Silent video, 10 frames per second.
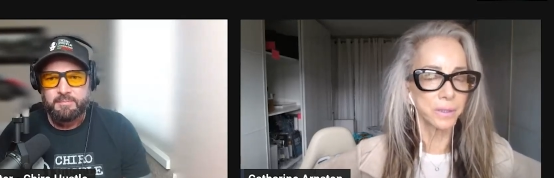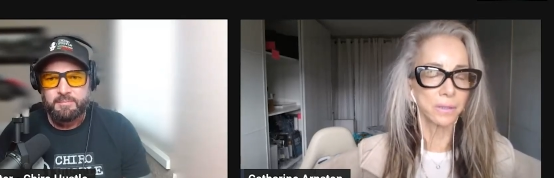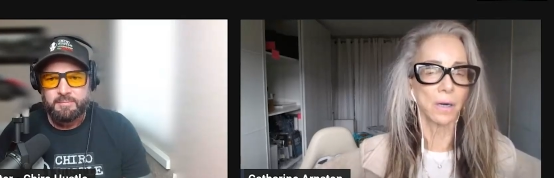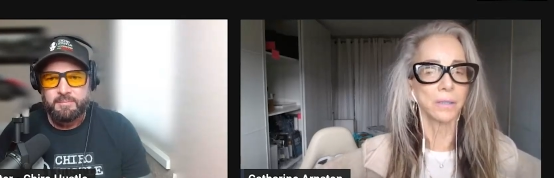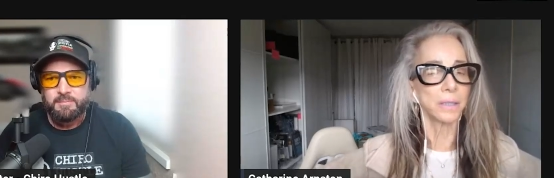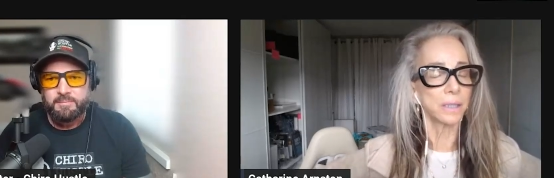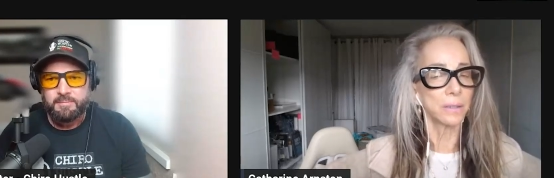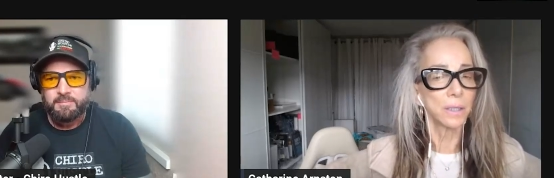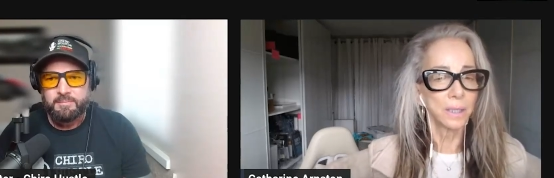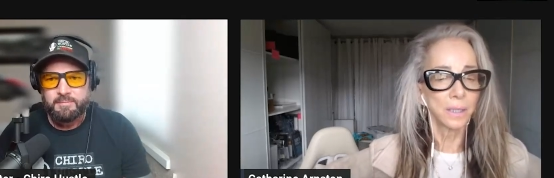Speaker 1: There aren't any
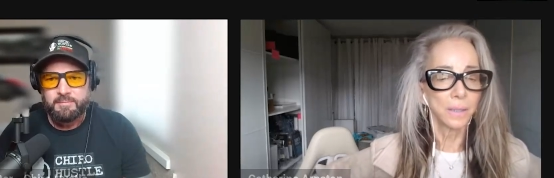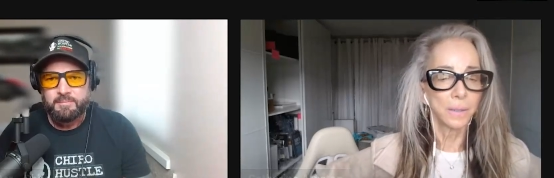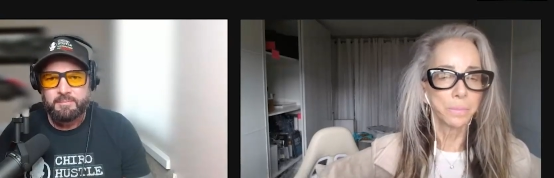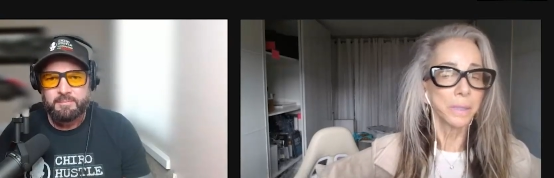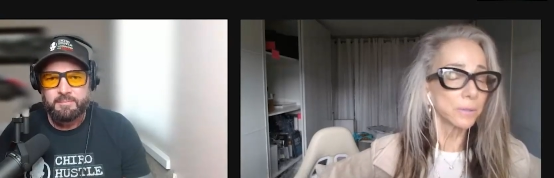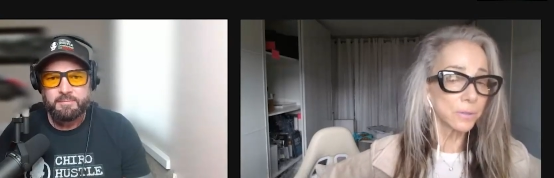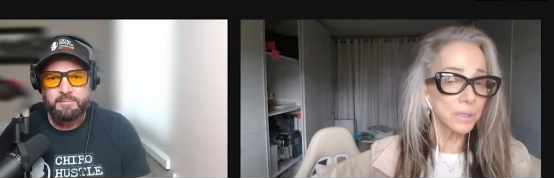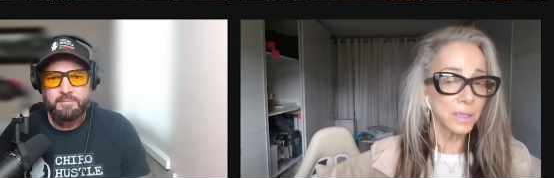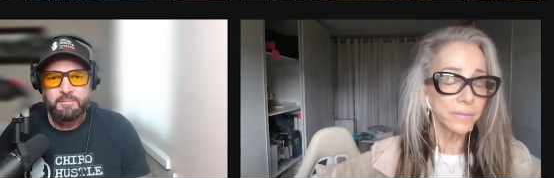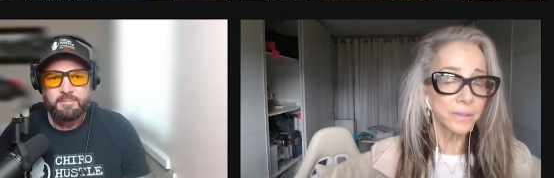
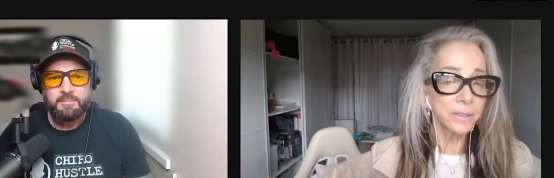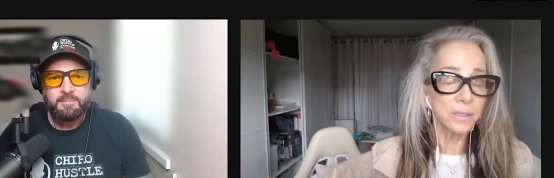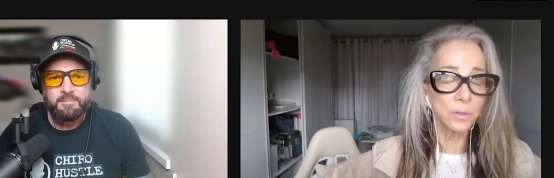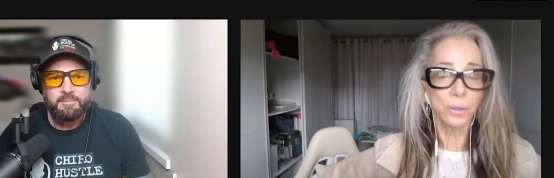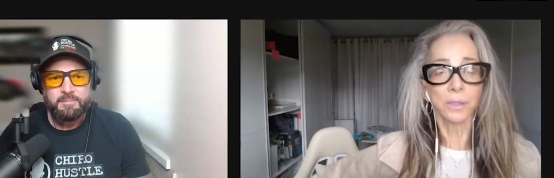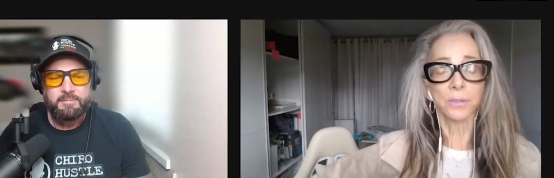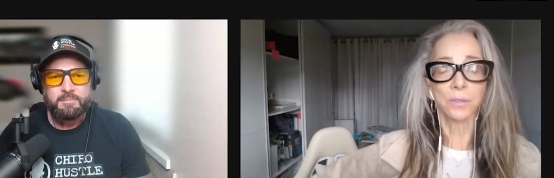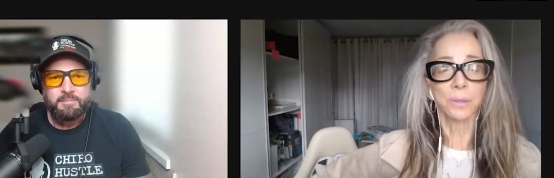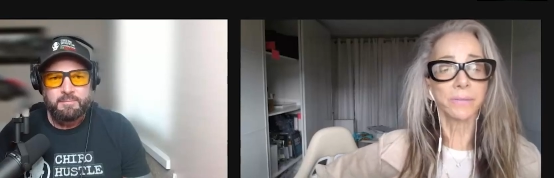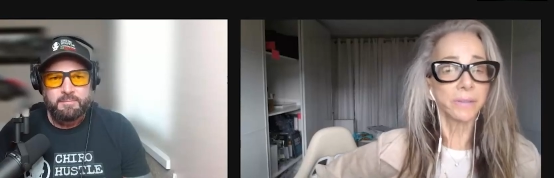minerals left in the soil.
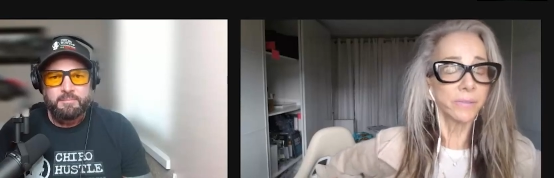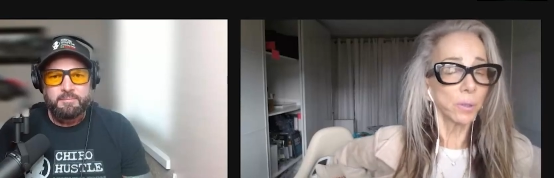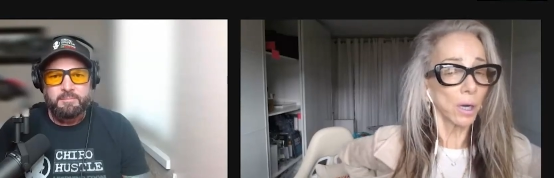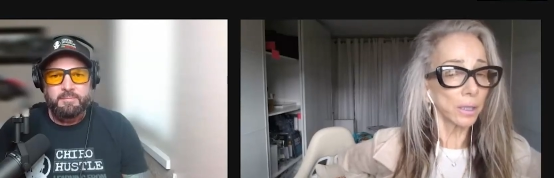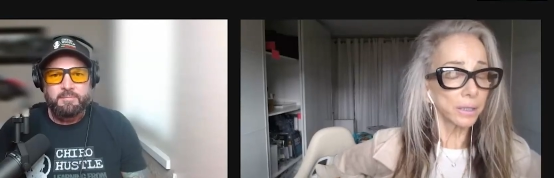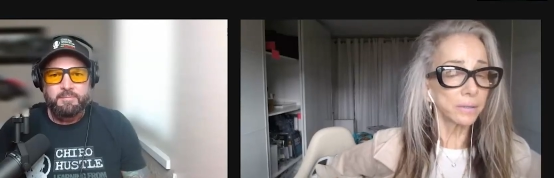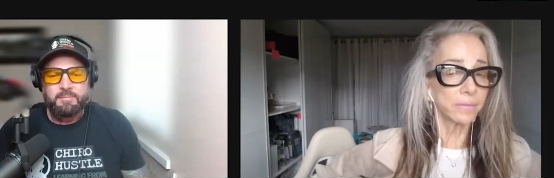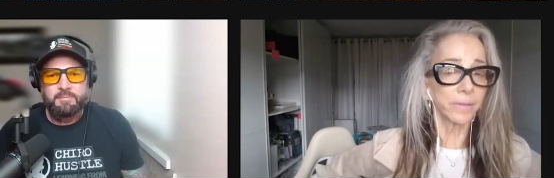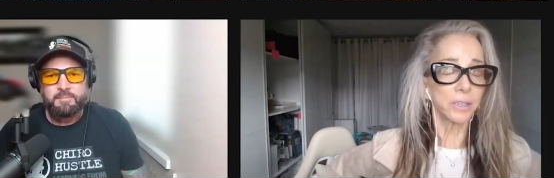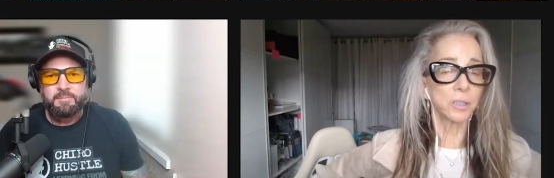So even if you are
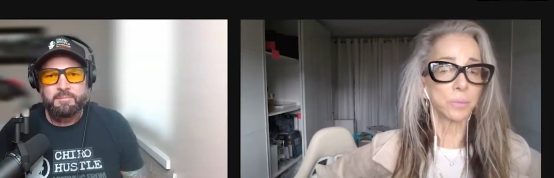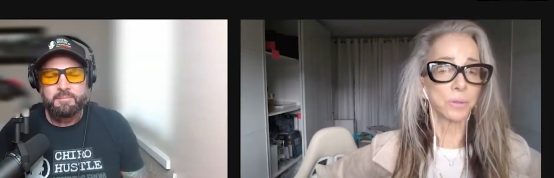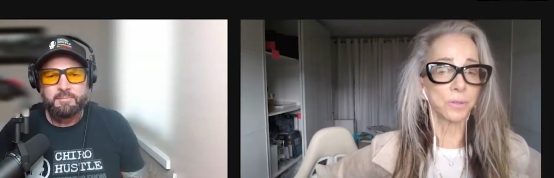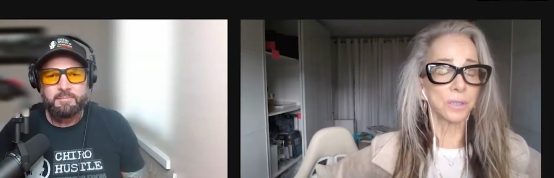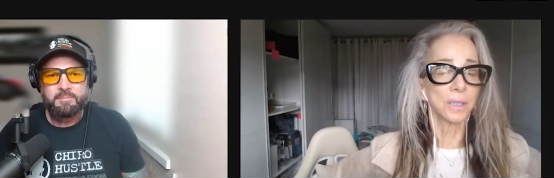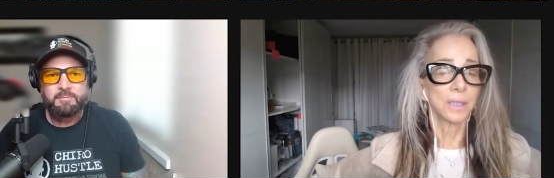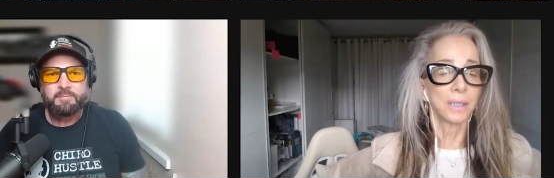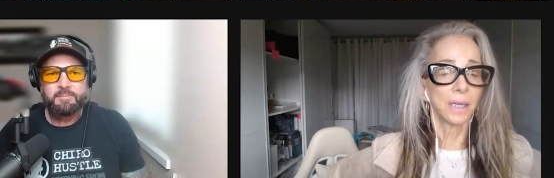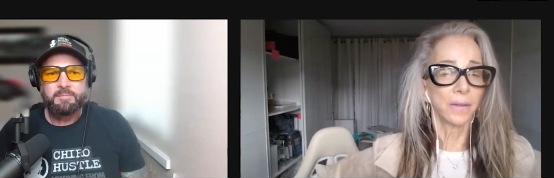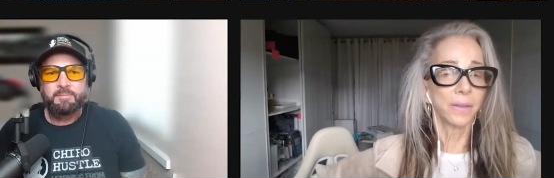eating vegetables,
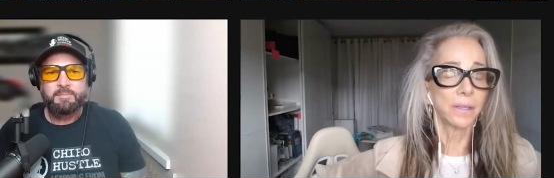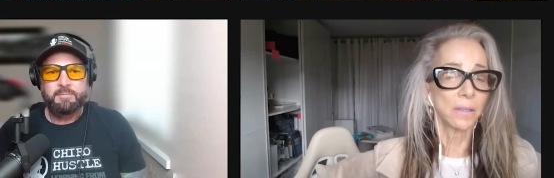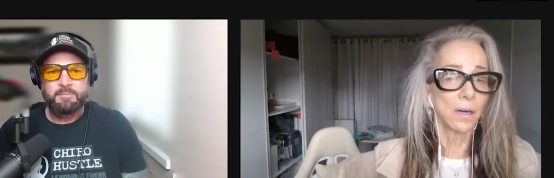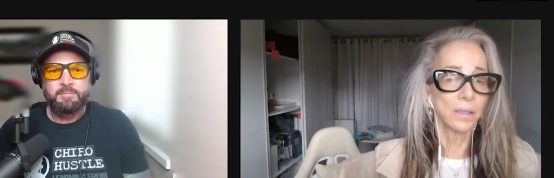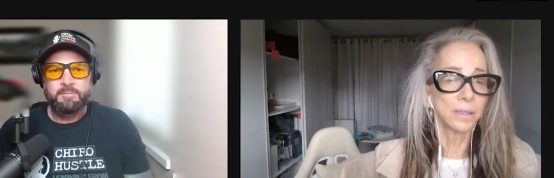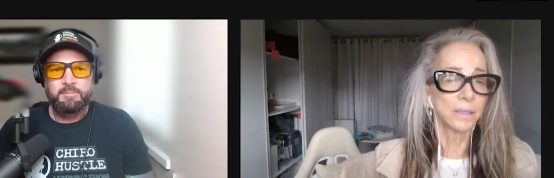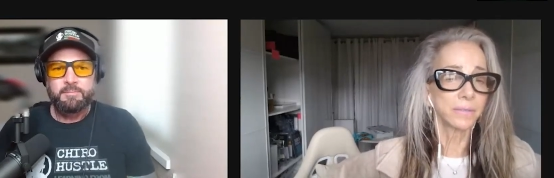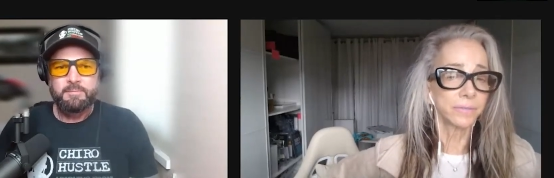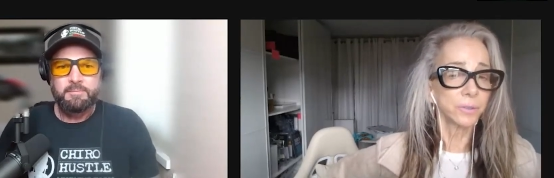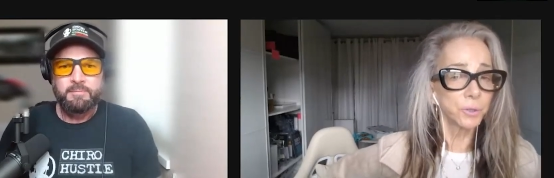uh, there aren't
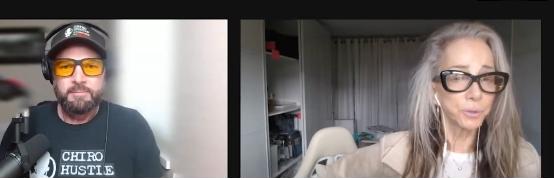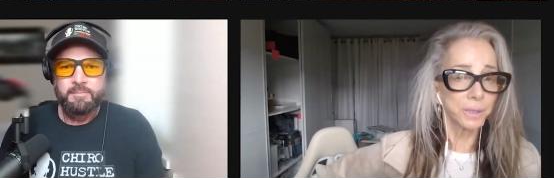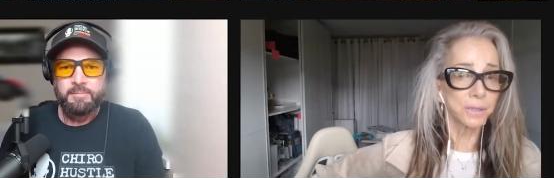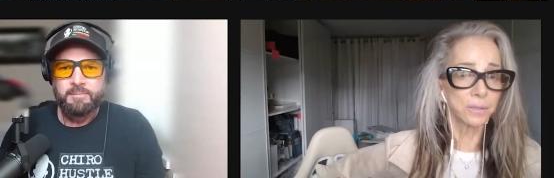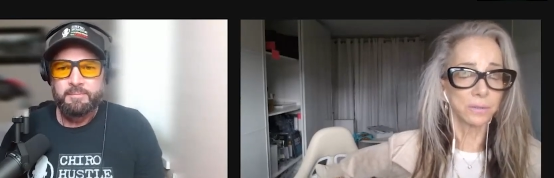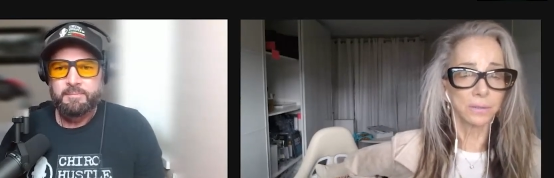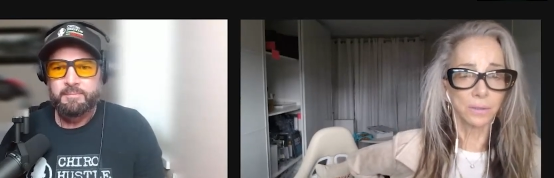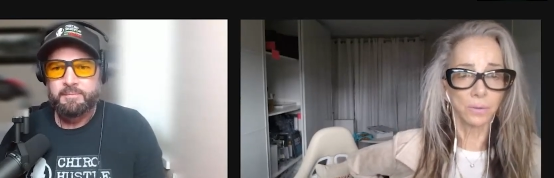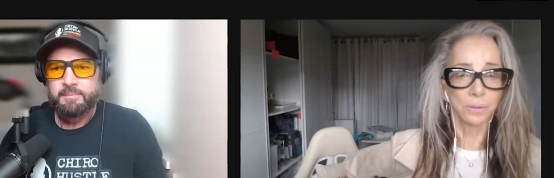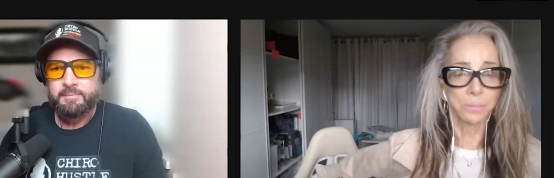enough nutrients or, or